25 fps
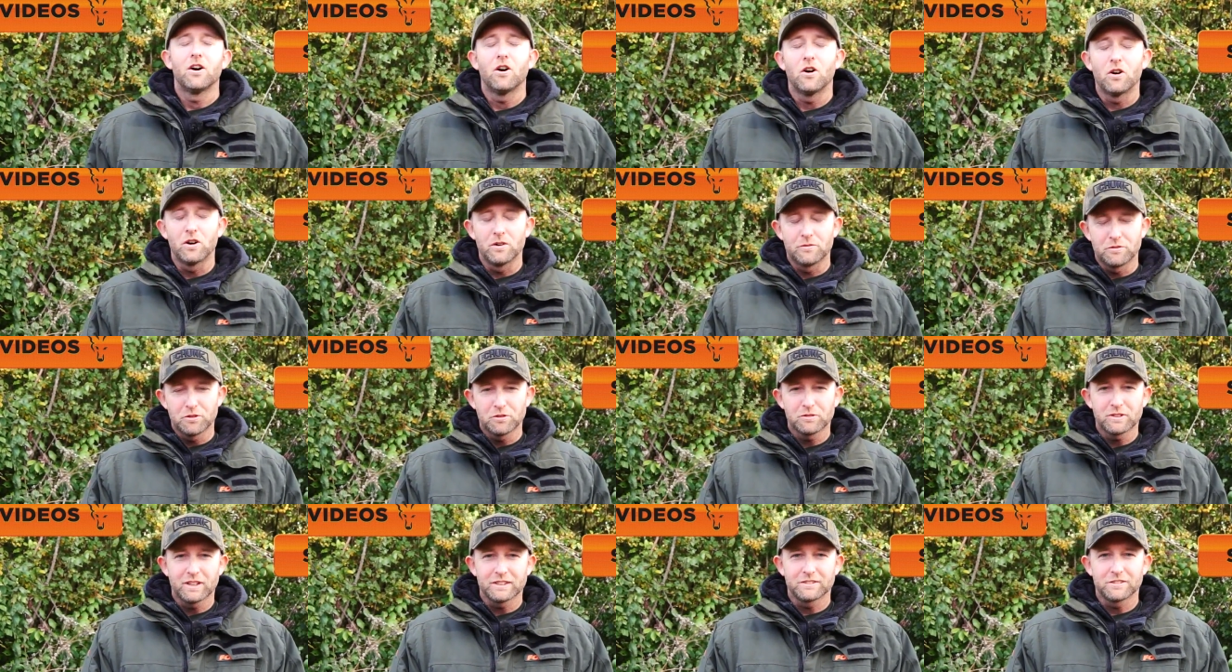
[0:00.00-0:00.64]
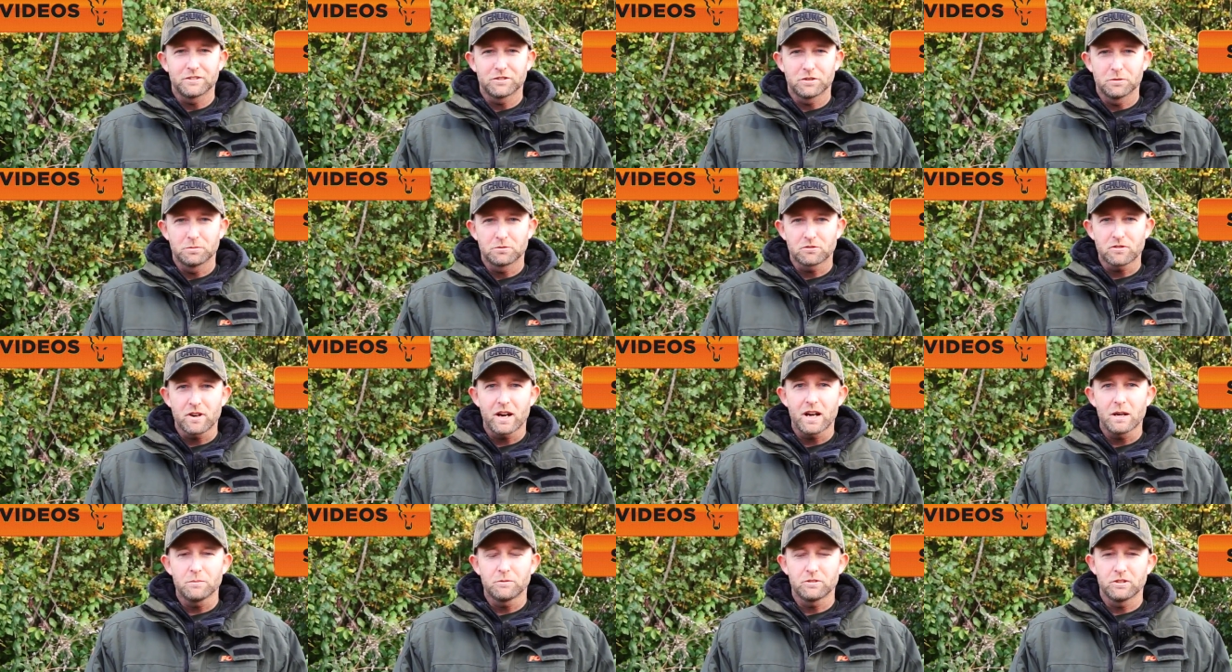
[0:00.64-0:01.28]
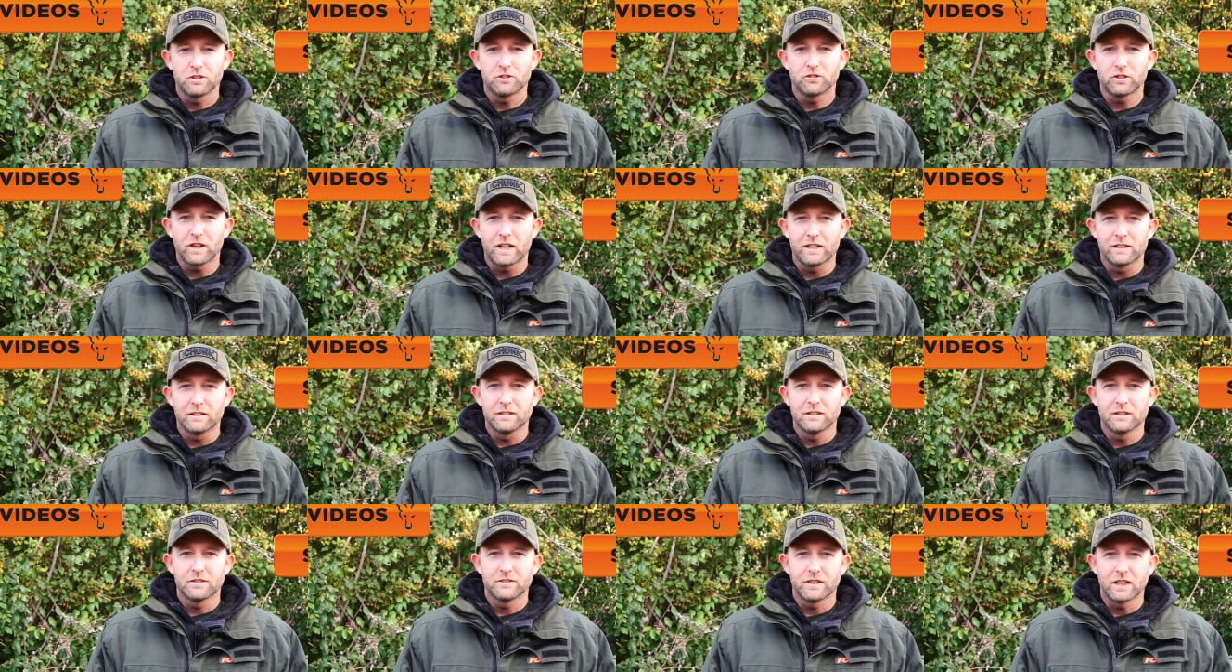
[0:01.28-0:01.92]
Or if you'd like to subscribe to the
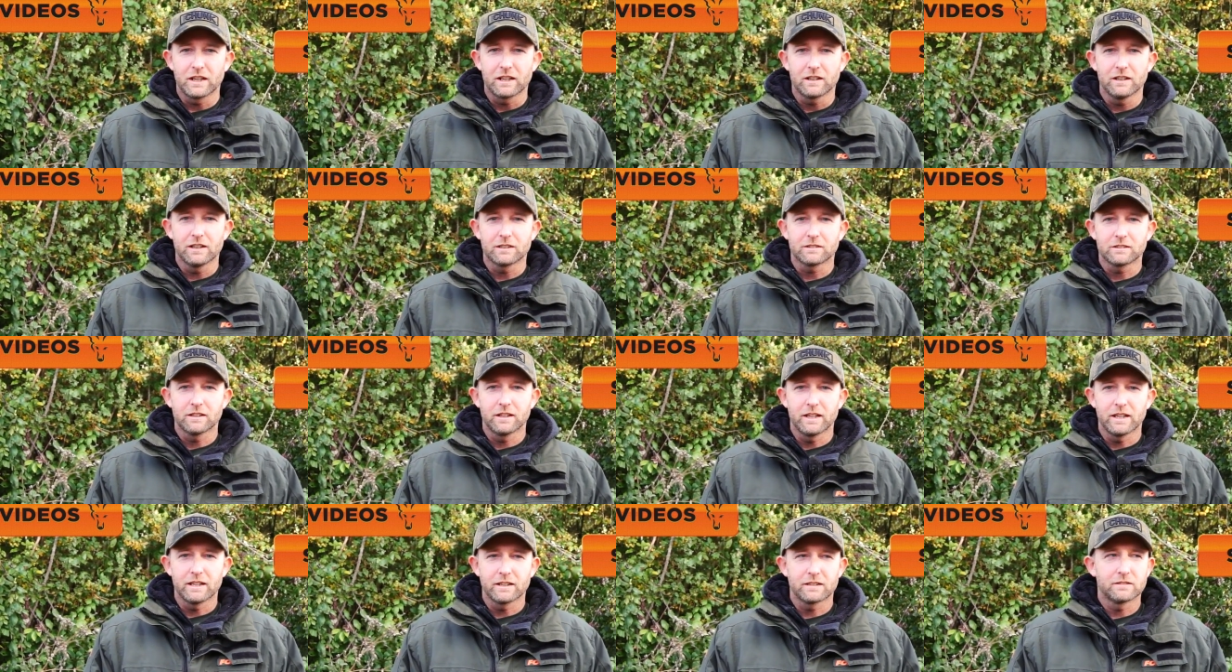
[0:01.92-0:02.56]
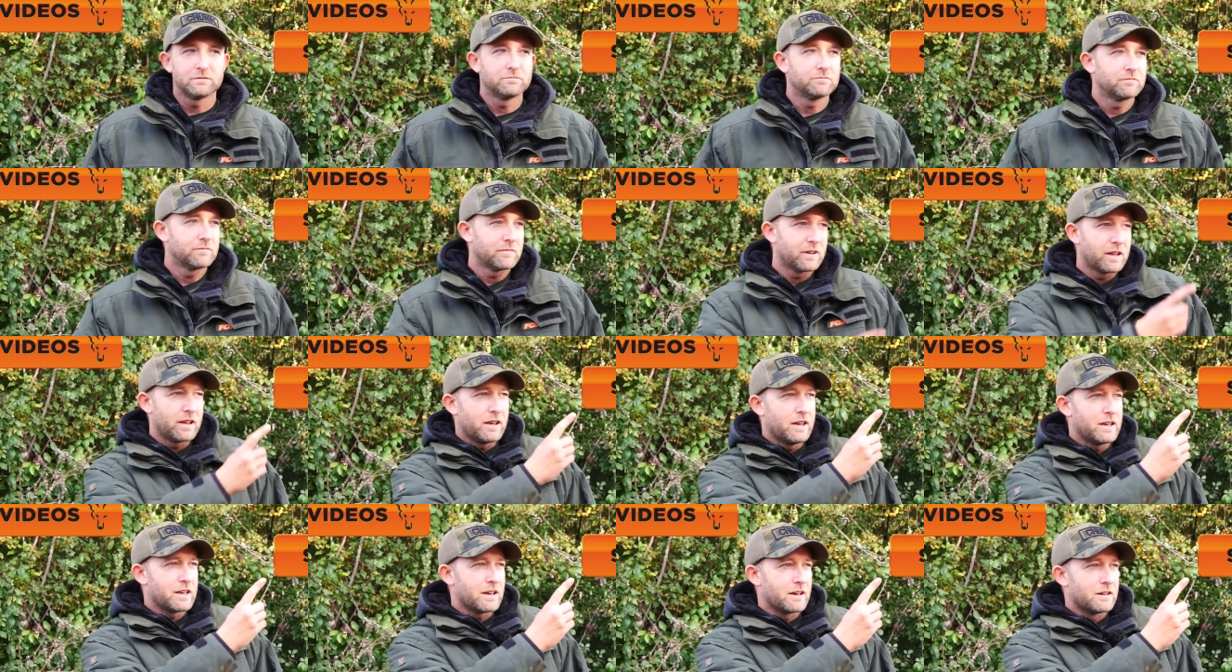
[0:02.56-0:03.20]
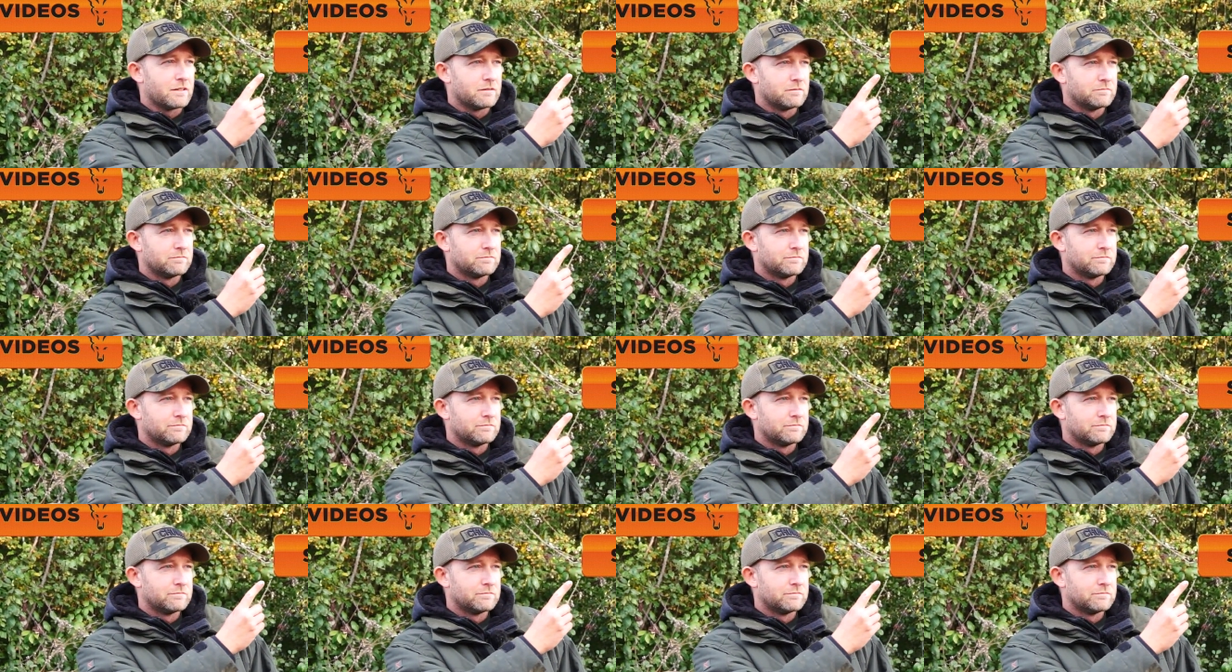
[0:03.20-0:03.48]
channel, then click the link here.